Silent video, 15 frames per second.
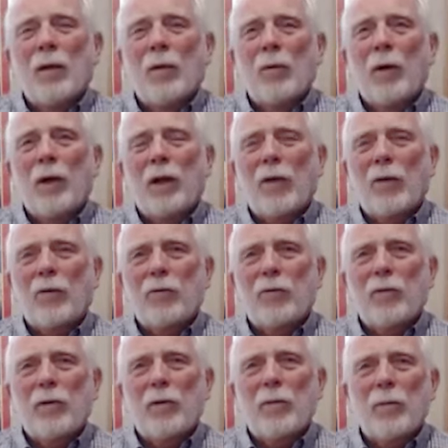what
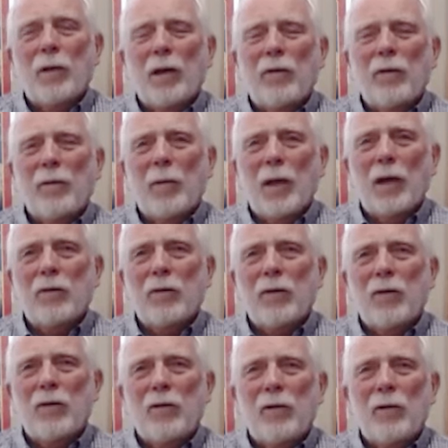else, beloved
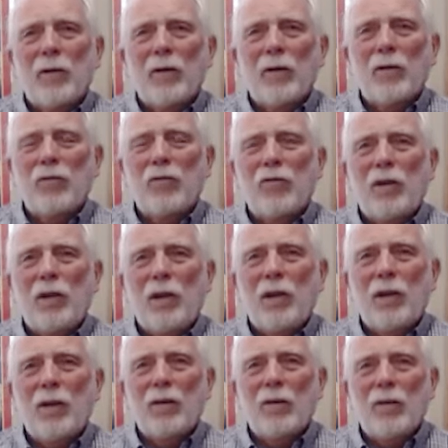Magda?
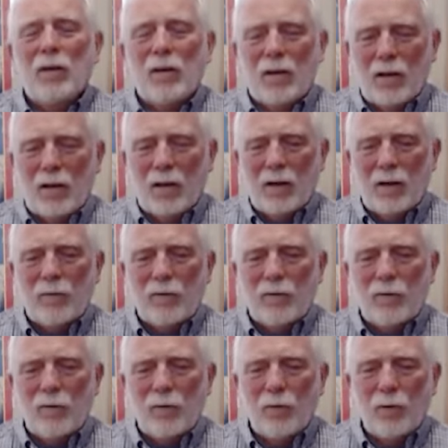She,
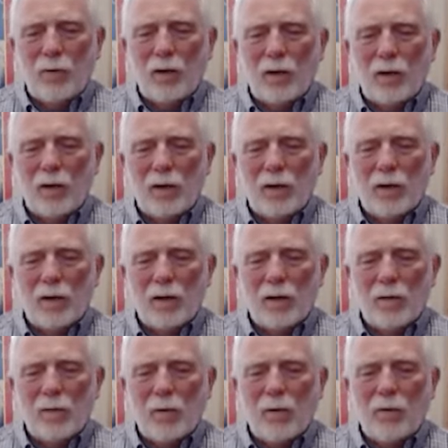to
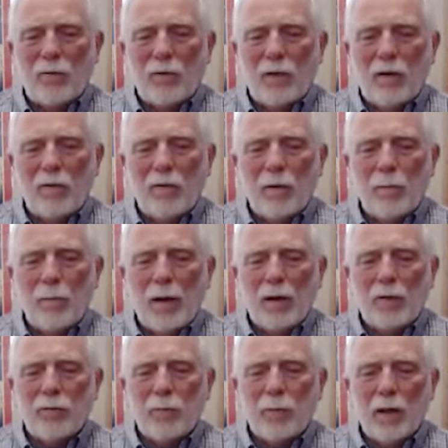receive the
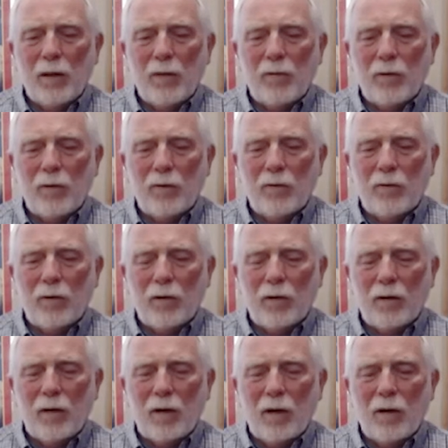best benefits
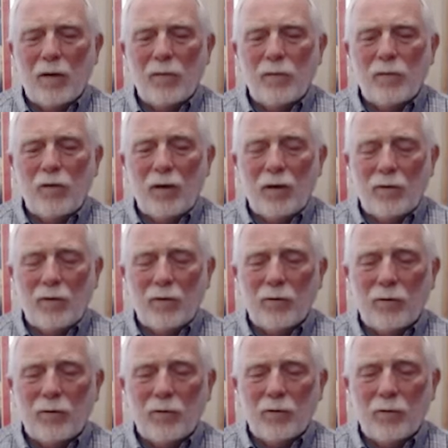of
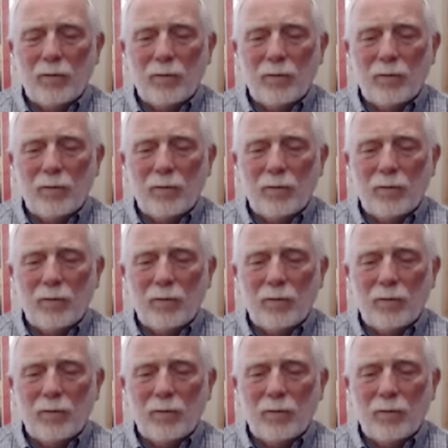Jesus.